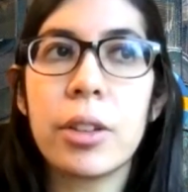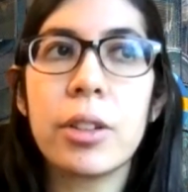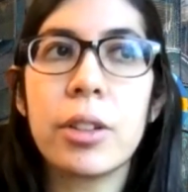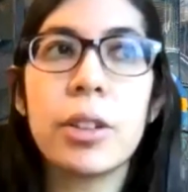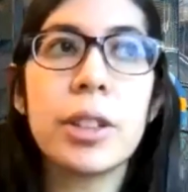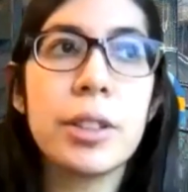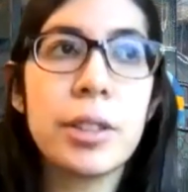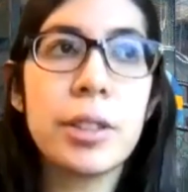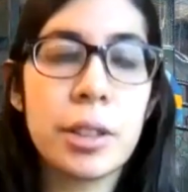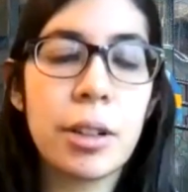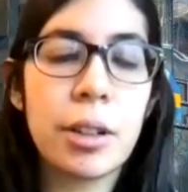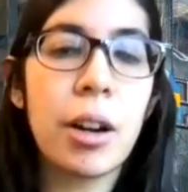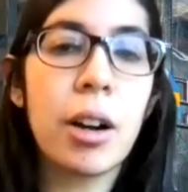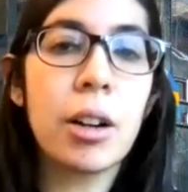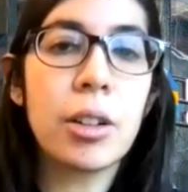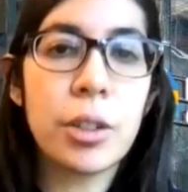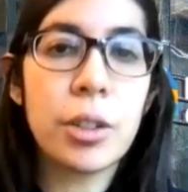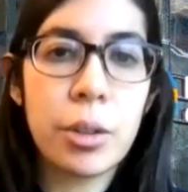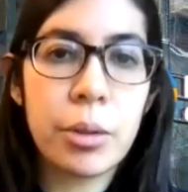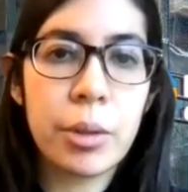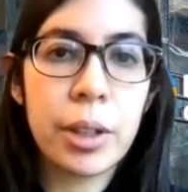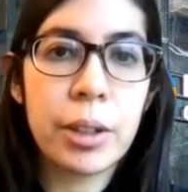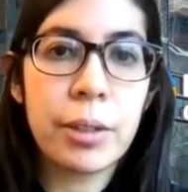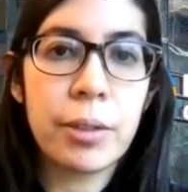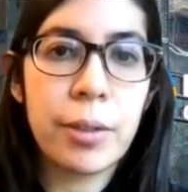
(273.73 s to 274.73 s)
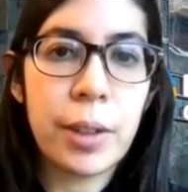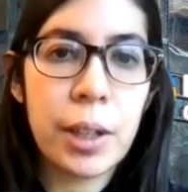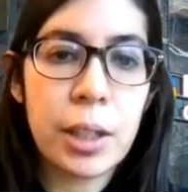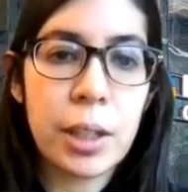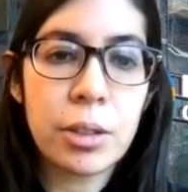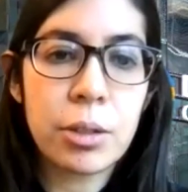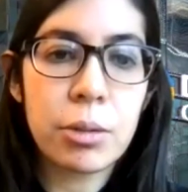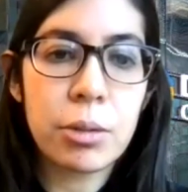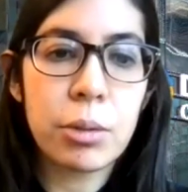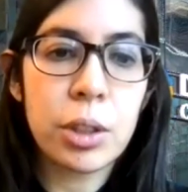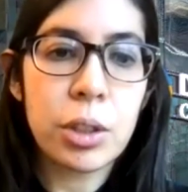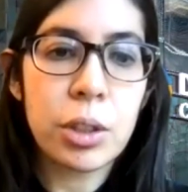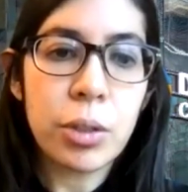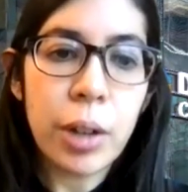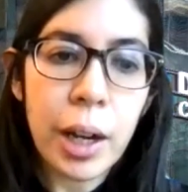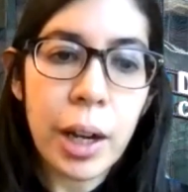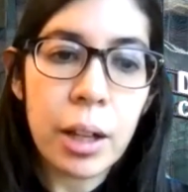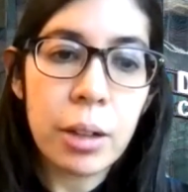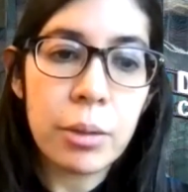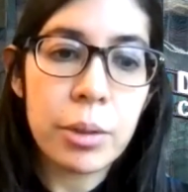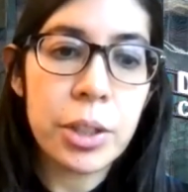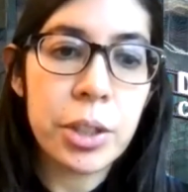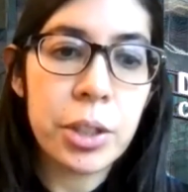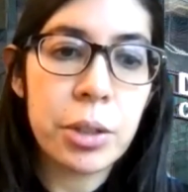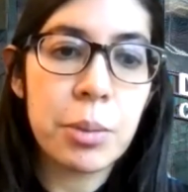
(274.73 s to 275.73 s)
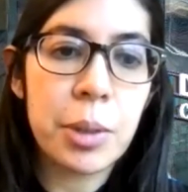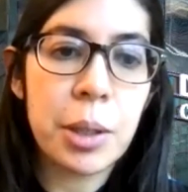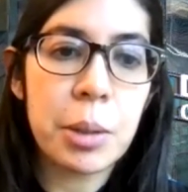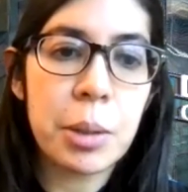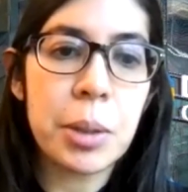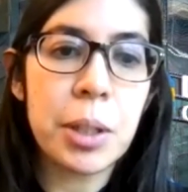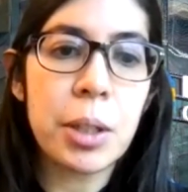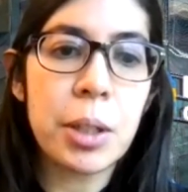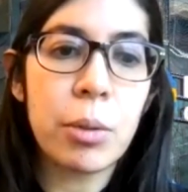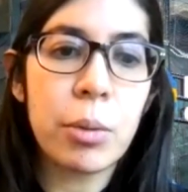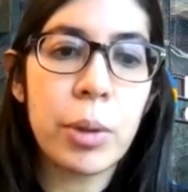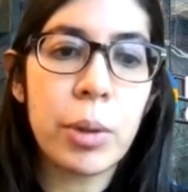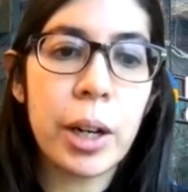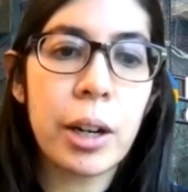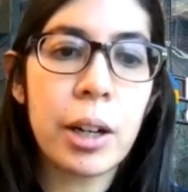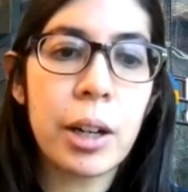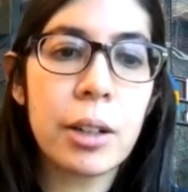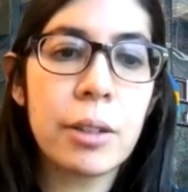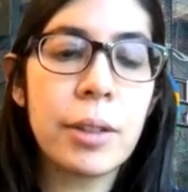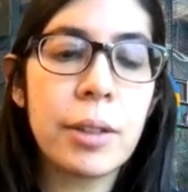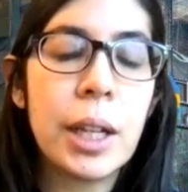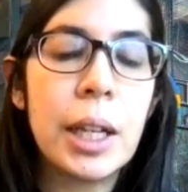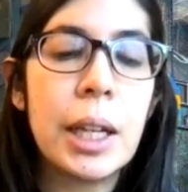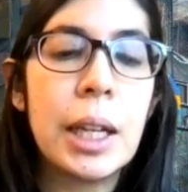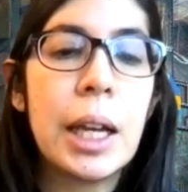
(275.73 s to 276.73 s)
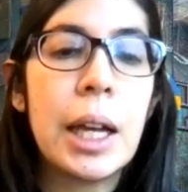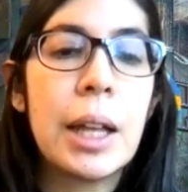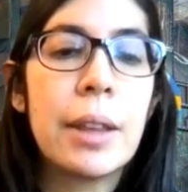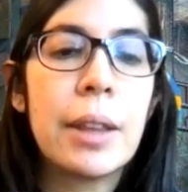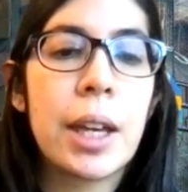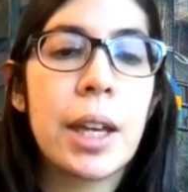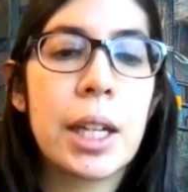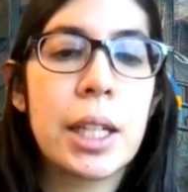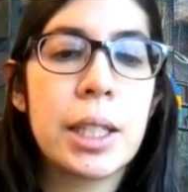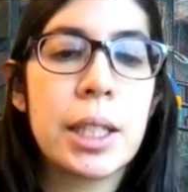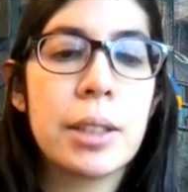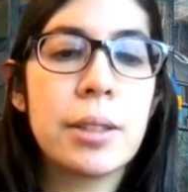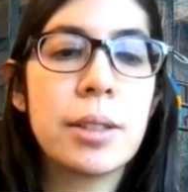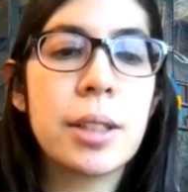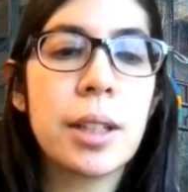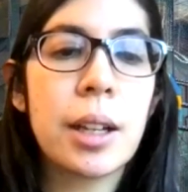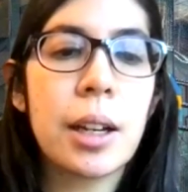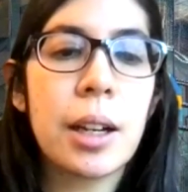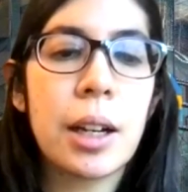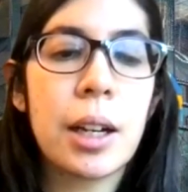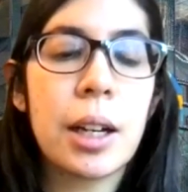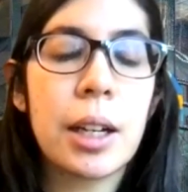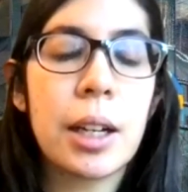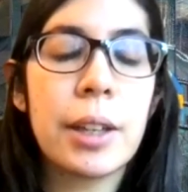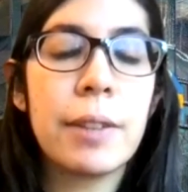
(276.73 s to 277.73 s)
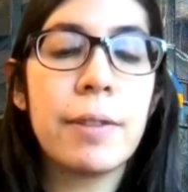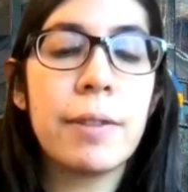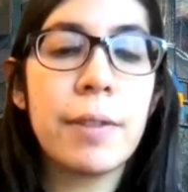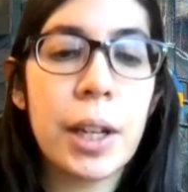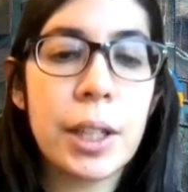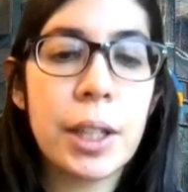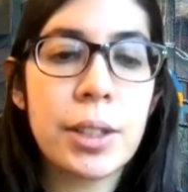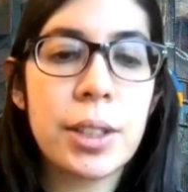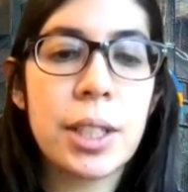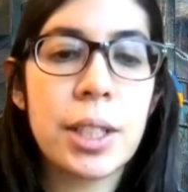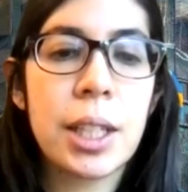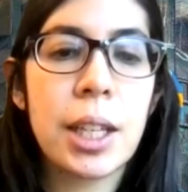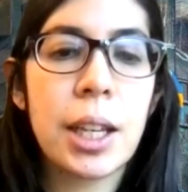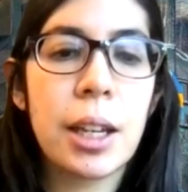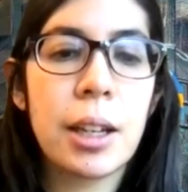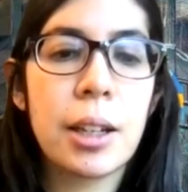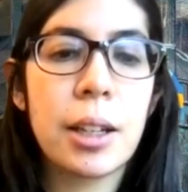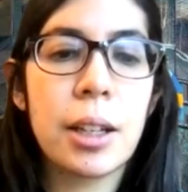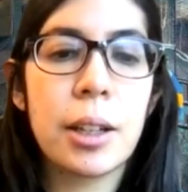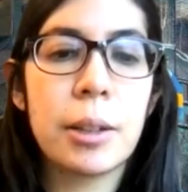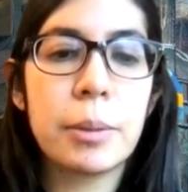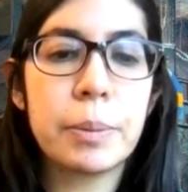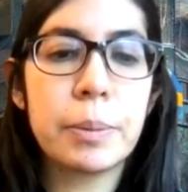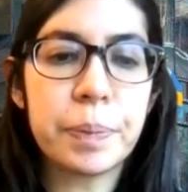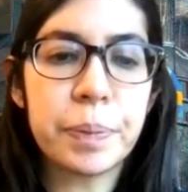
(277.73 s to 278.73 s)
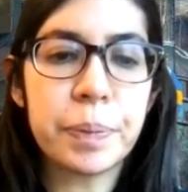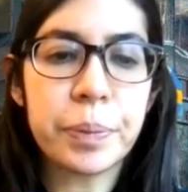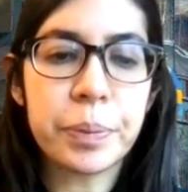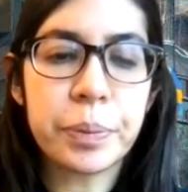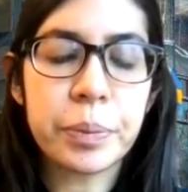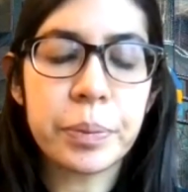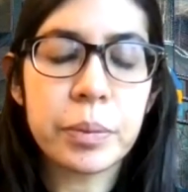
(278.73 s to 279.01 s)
There is an ongoing phase three trial, which you may be aware of, that is uh, investigating,